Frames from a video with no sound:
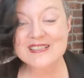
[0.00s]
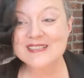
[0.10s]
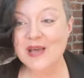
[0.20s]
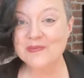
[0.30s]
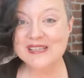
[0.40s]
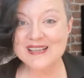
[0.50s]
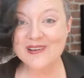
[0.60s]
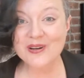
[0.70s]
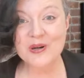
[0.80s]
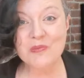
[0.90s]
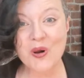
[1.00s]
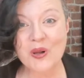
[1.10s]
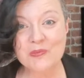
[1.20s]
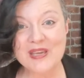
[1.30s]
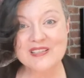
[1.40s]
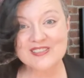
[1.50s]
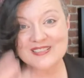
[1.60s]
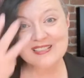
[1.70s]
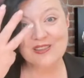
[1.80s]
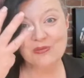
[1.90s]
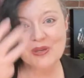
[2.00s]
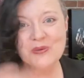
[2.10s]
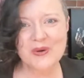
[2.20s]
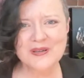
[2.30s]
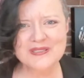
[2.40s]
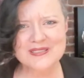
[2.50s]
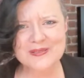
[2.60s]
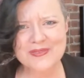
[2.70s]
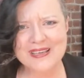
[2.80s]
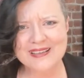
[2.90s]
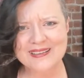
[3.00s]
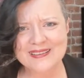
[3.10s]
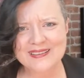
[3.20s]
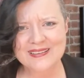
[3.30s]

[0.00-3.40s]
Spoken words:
he sat me down on a park bench and said 3 words to me.